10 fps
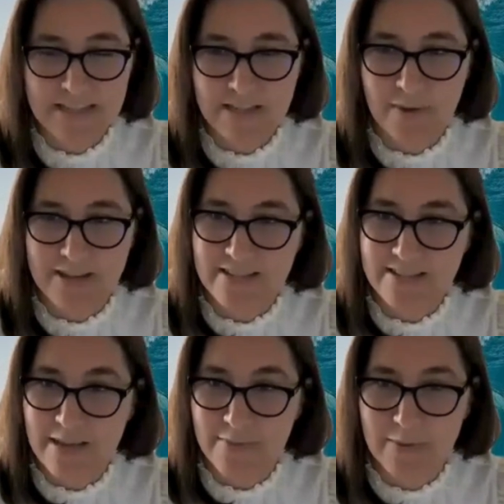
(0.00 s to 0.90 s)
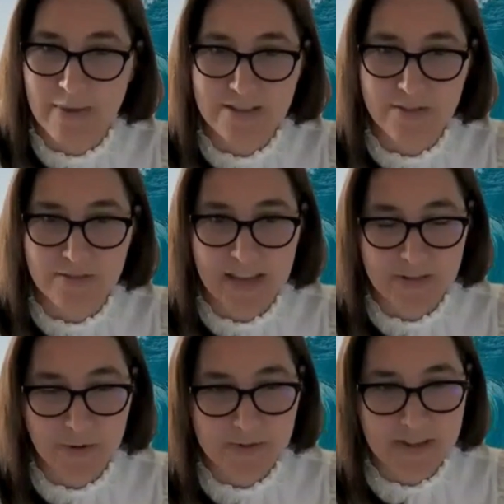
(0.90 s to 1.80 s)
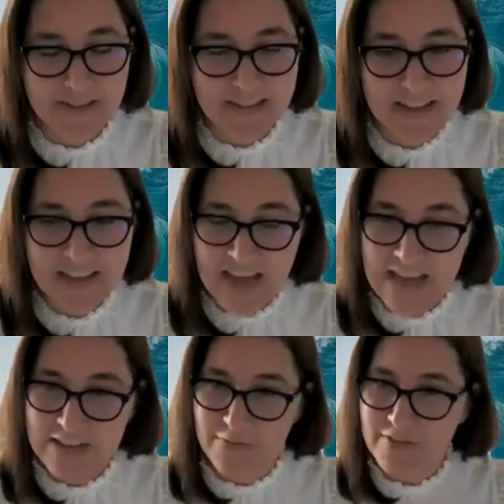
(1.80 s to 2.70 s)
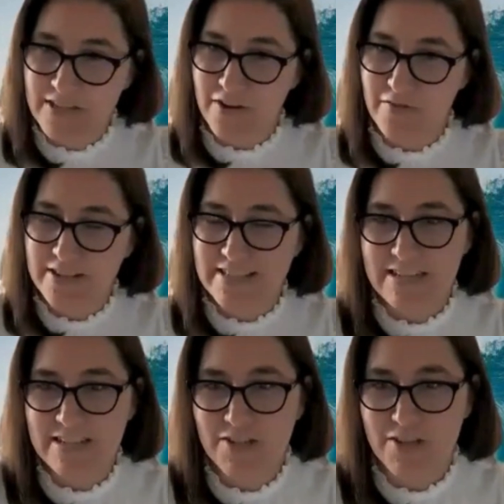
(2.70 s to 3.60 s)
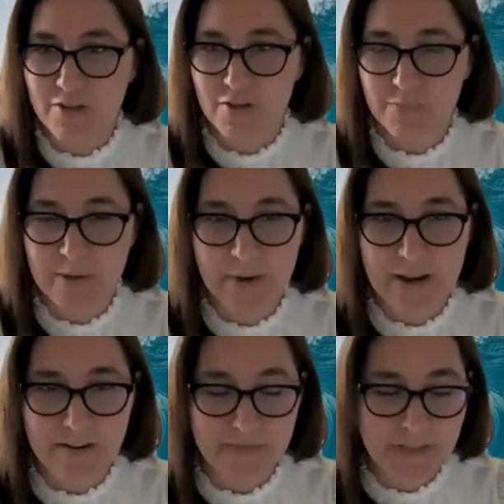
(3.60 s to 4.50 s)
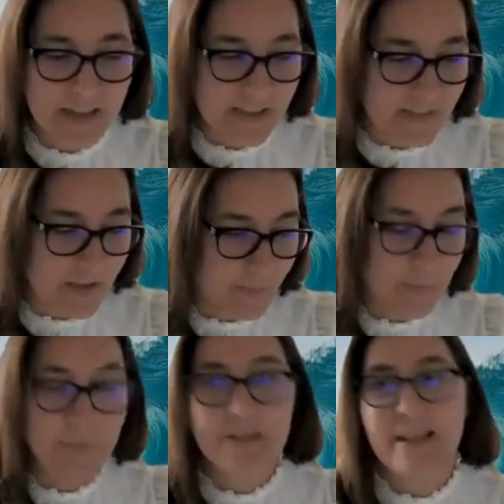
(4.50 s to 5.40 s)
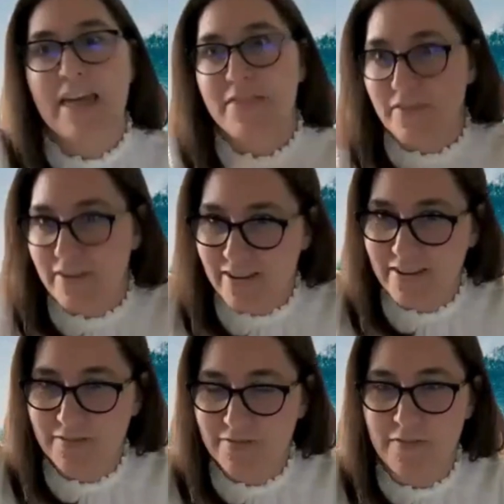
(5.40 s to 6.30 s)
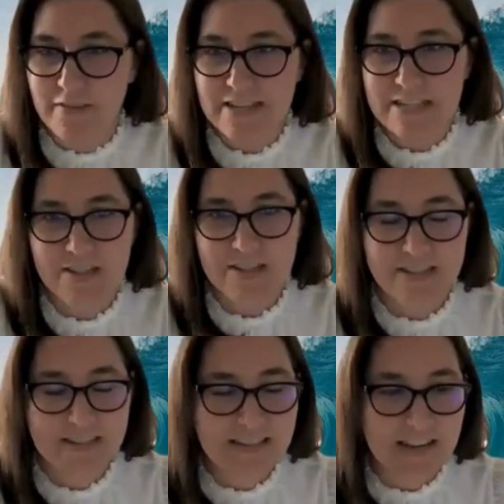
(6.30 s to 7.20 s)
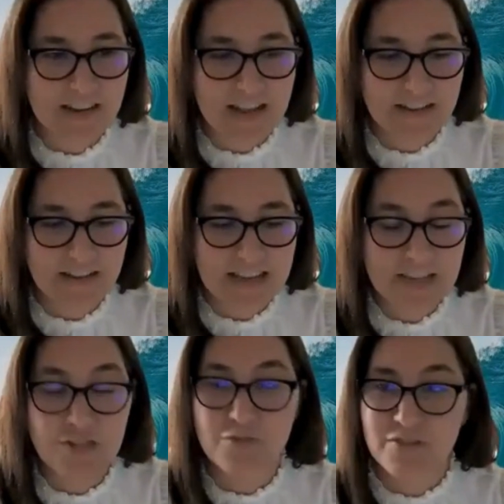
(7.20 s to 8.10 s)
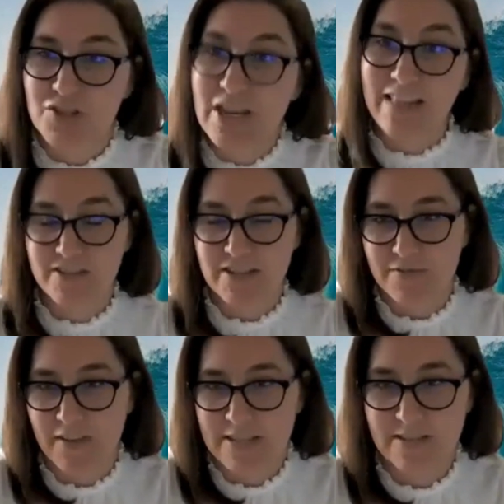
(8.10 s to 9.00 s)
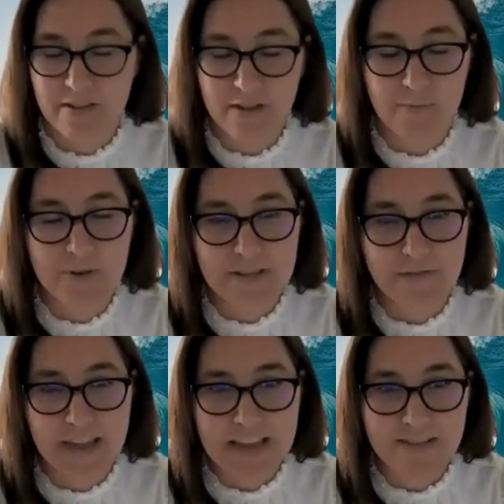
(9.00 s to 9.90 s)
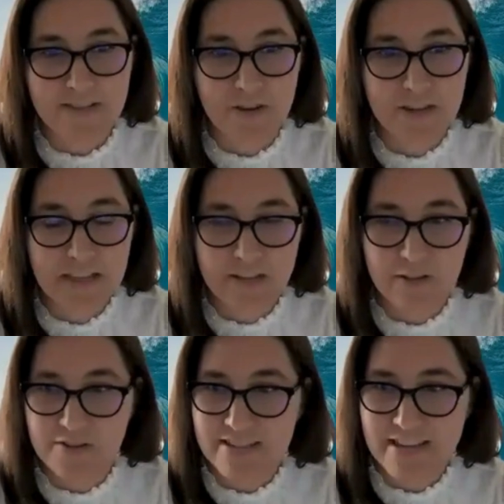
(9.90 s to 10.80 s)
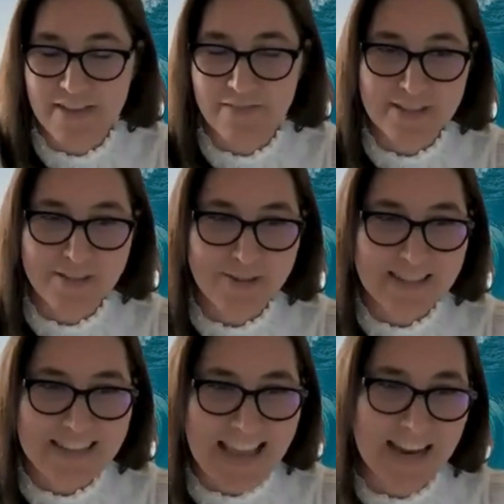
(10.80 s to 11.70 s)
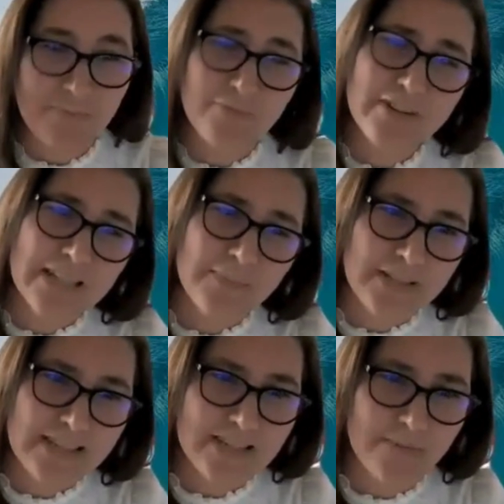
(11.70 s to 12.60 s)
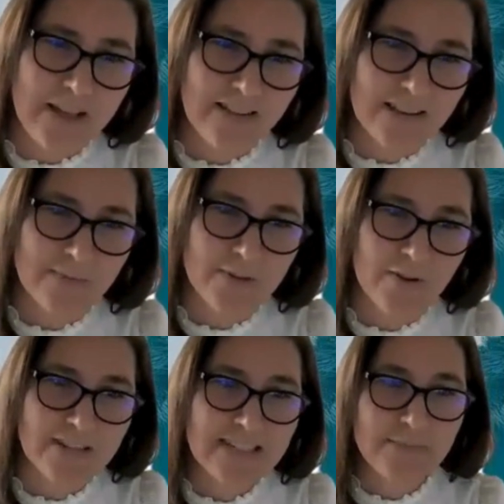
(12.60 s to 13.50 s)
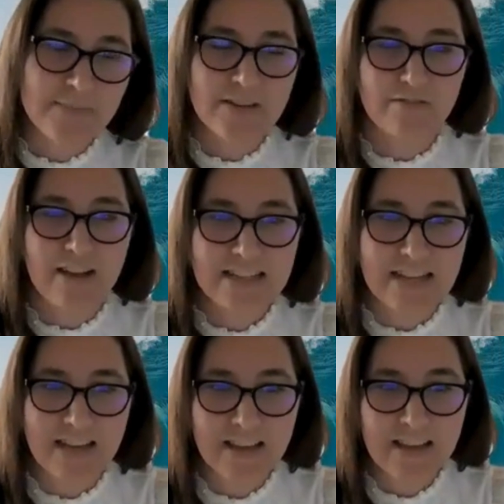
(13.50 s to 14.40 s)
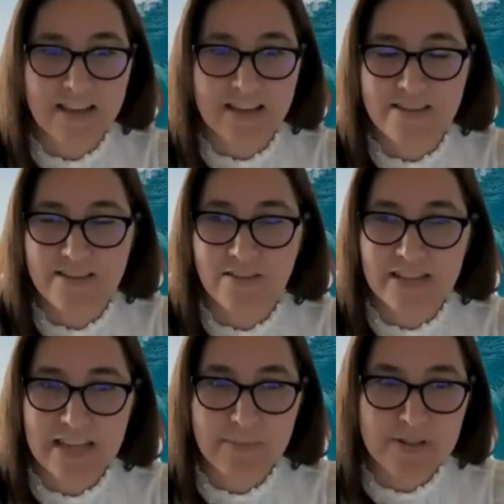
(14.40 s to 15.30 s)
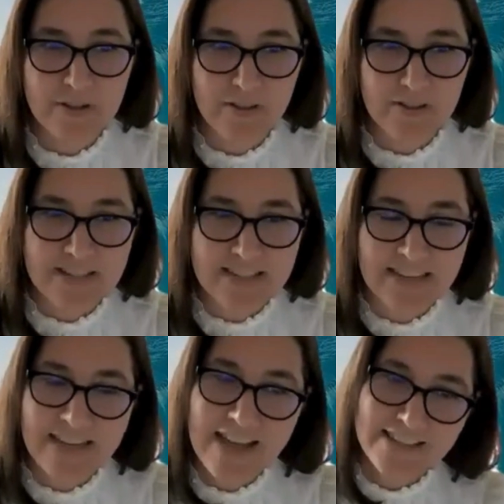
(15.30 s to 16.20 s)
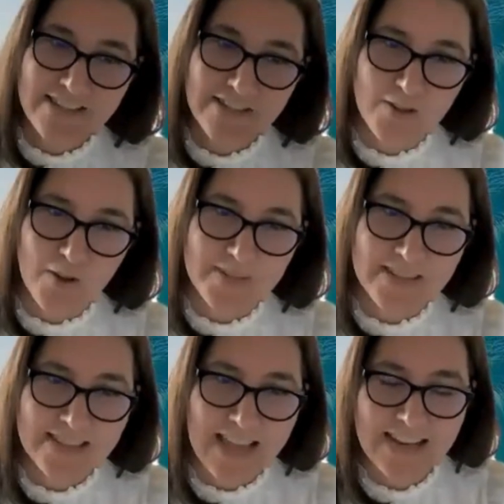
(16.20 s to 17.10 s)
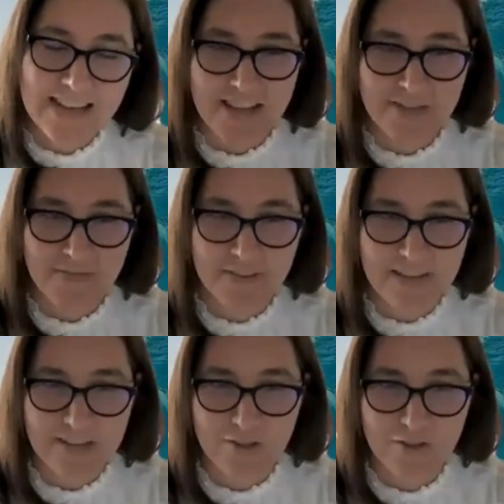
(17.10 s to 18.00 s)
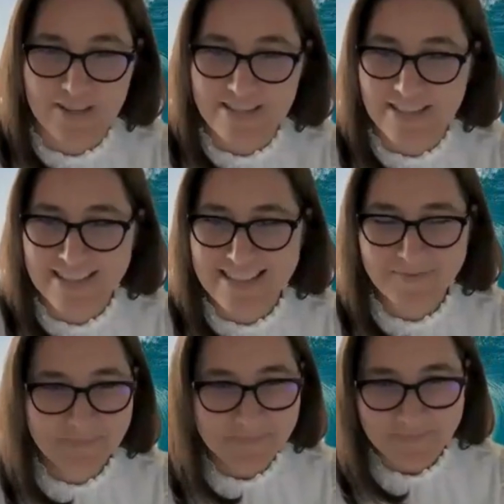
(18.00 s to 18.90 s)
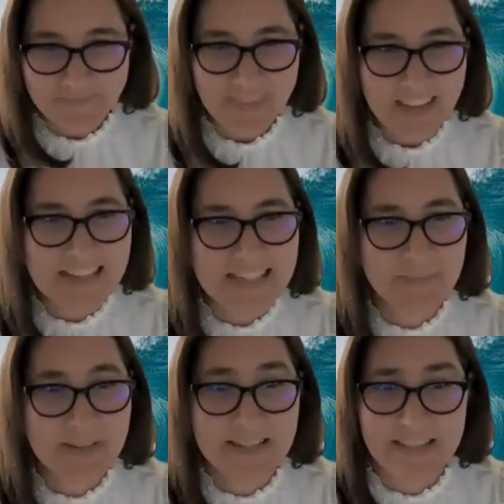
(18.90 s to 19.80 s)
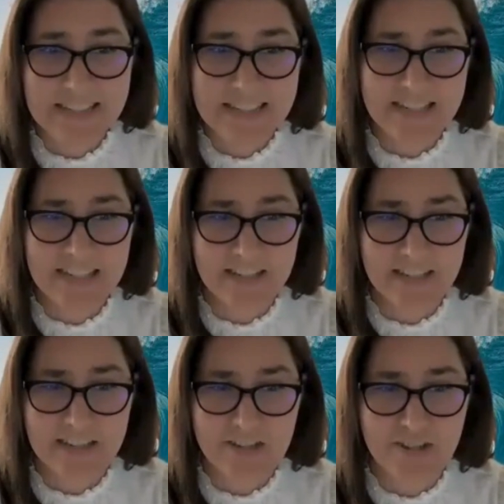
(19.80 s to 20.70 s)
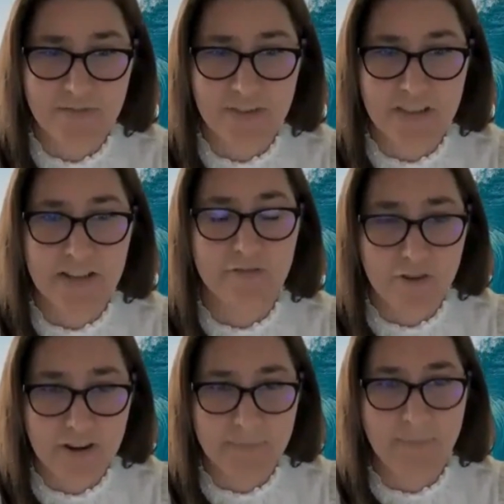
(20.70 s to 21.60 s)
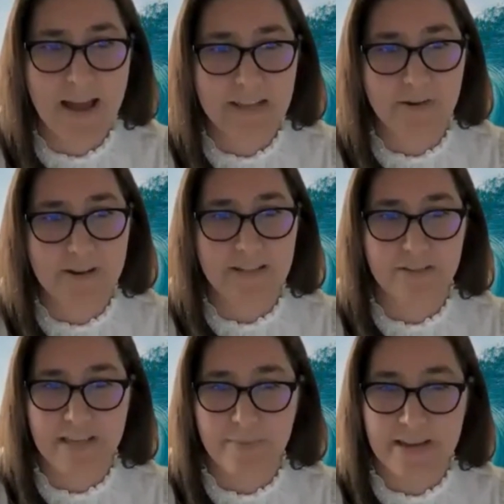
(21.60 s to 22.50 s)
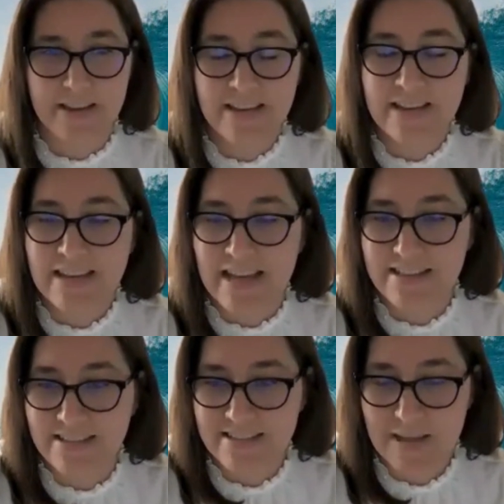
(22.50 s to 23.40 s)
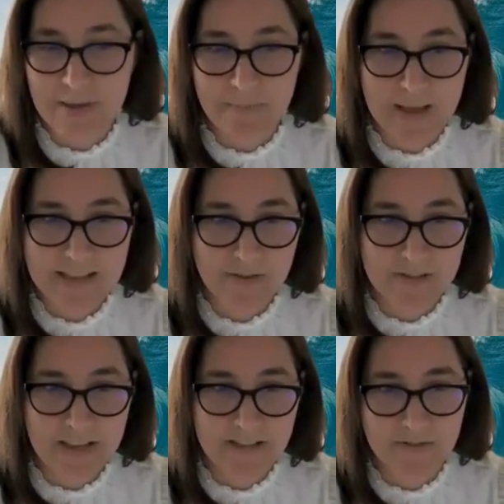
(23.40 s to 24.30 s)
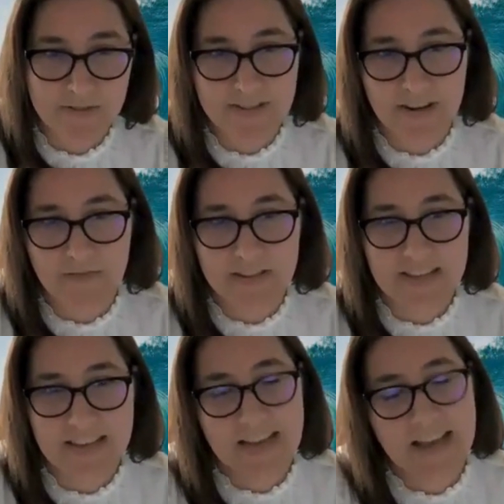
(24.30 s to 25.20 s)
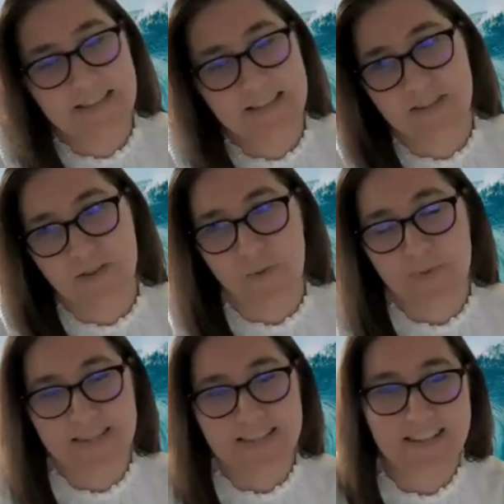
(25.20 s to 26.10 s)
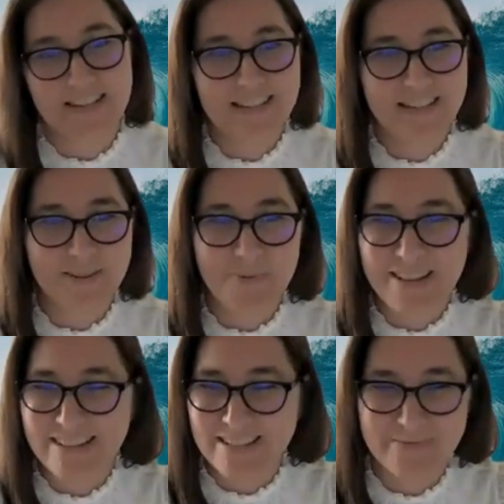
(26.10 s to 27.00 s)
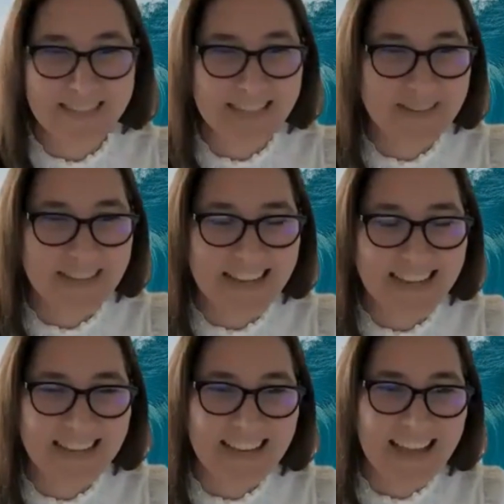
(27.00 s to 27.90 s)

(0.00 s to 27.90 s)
affected by systemic mastocytosis. And if you've seen our recent edition, you'll be aware of the plethora of conditions and issues and challenges the community face. So lots to dive into today. And I'm really pleased to welcome Dr. Deepti Radia, consultant haematologist at Guy's and St Thomas's NHS Foundation Trust London. Deepti is a lead clinician for the chronic myeloid leukemia and systemic mastocytosis service at Guy's and St Thomas's London. So welcome, Deepti.